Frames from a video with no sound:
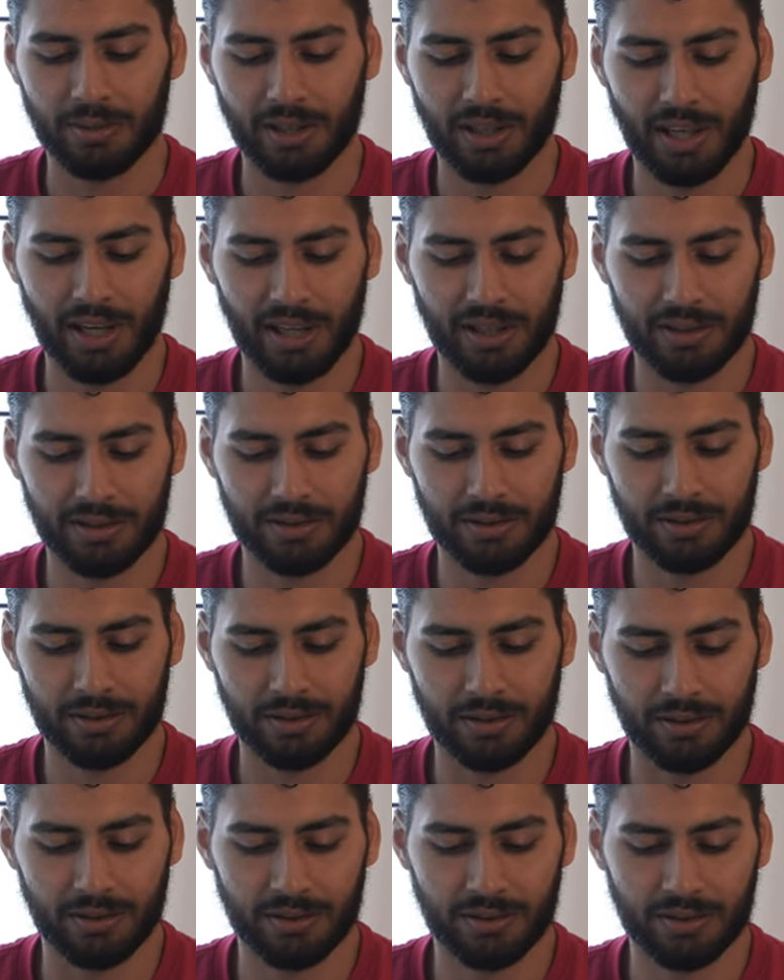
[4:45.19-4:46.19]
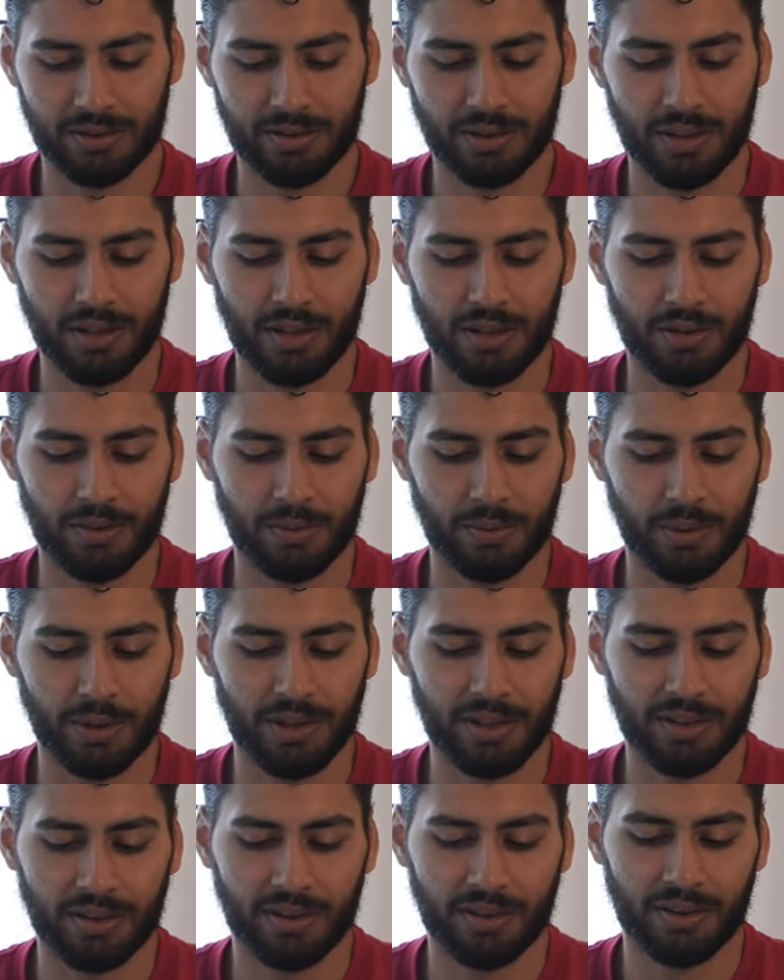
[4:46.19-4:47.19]
canisters
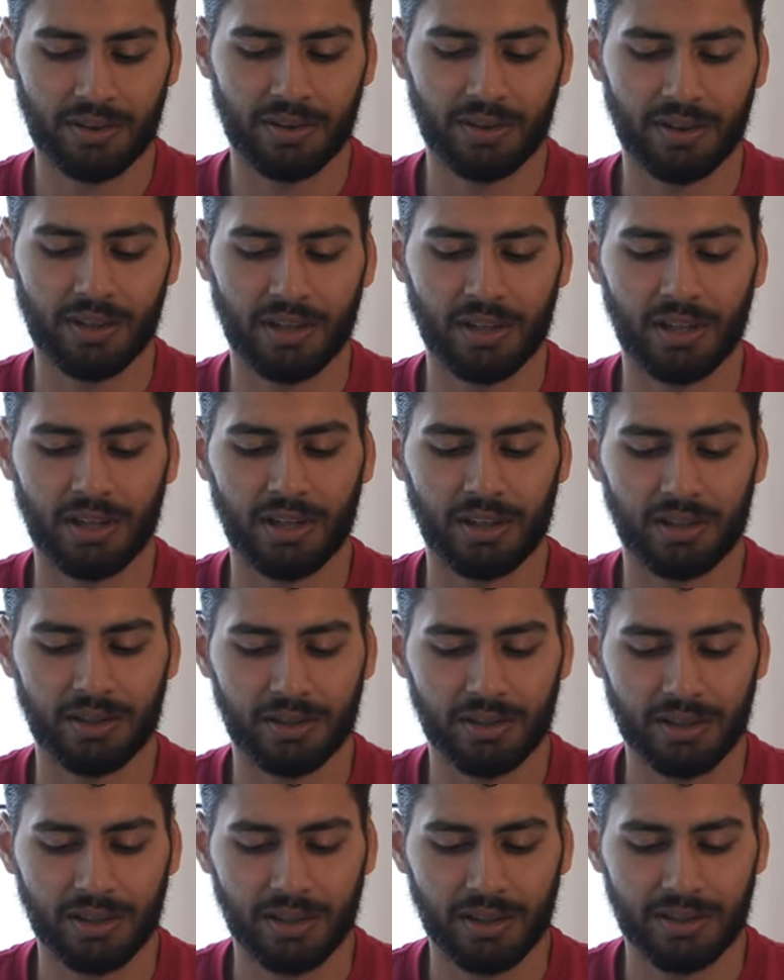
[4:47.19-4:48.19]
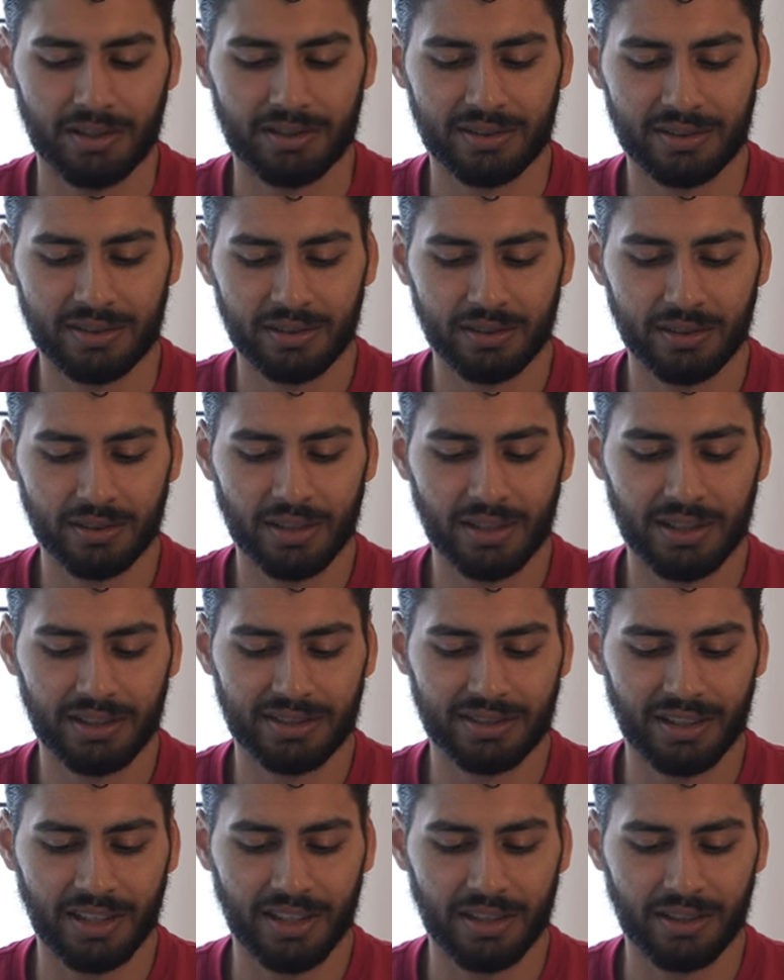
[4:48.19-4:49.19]
with uh, steel
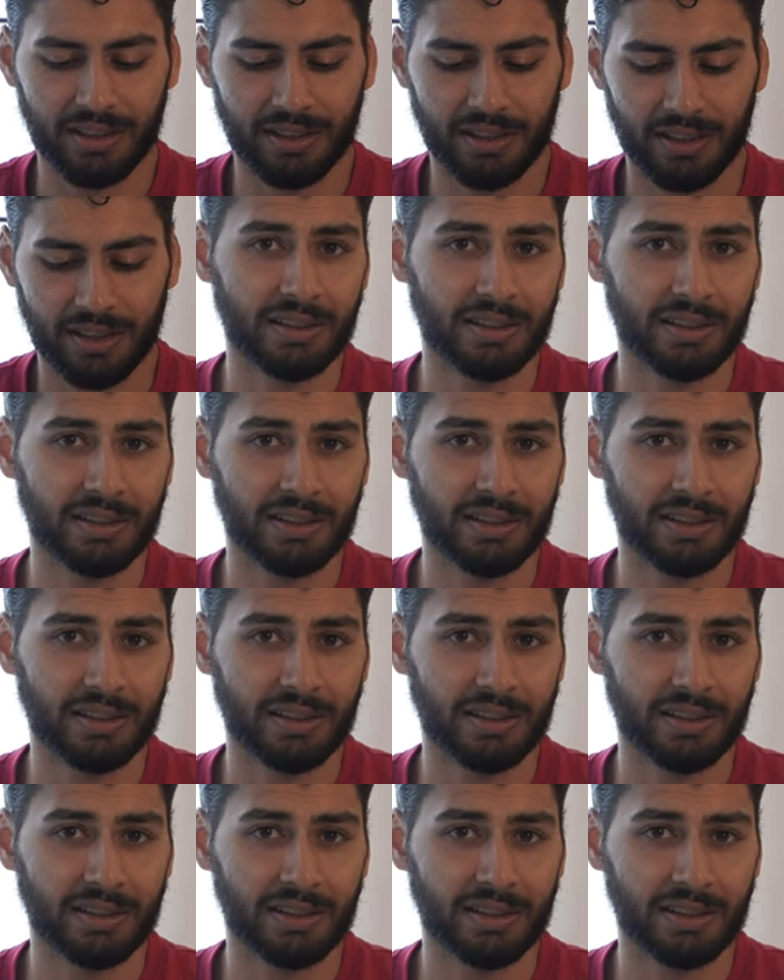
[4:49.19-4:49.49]
cassette.